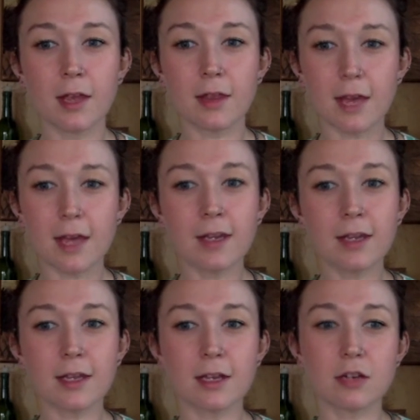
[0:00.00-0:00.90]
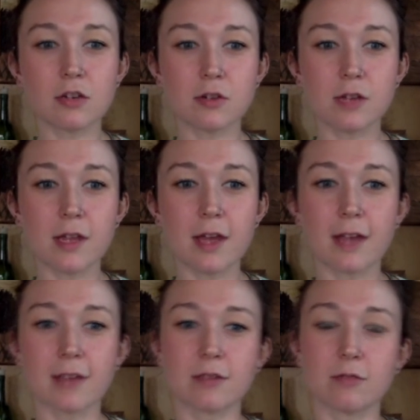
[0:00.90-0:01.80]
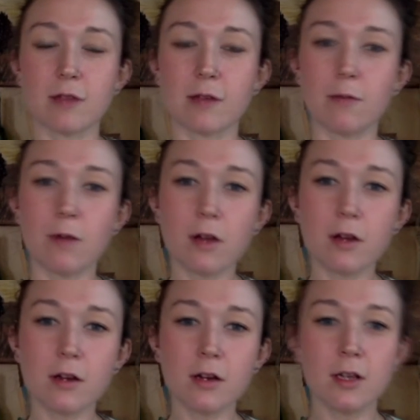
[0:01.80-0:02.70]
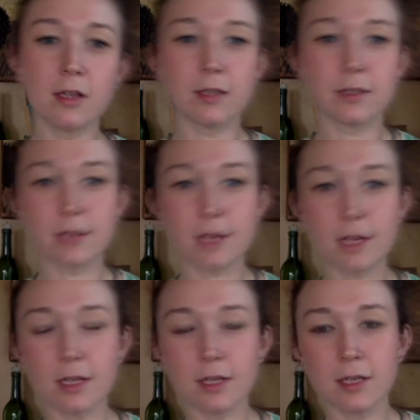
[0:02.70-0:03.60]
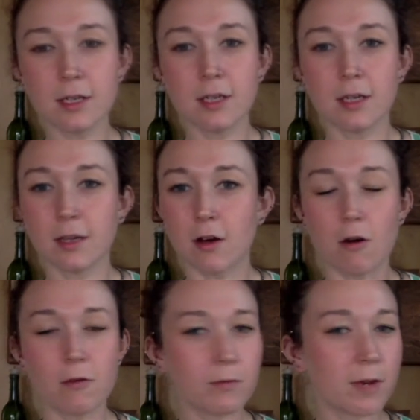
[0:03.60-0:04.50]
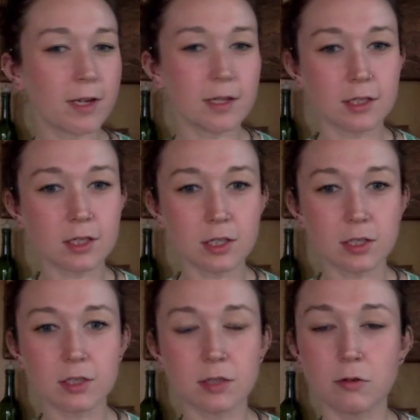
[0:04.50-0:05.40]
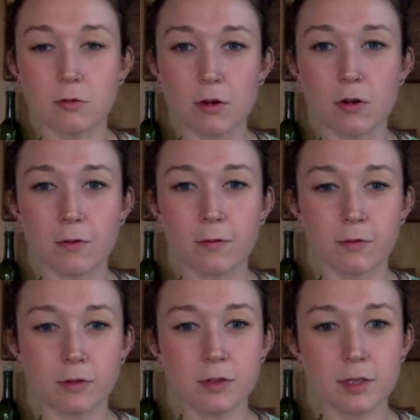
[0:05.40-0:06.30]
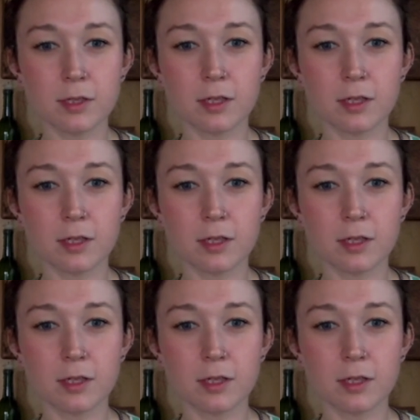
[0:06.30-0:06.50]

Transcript: Then, like a tree that has the right water, sun, all the right conditions to grow fruit,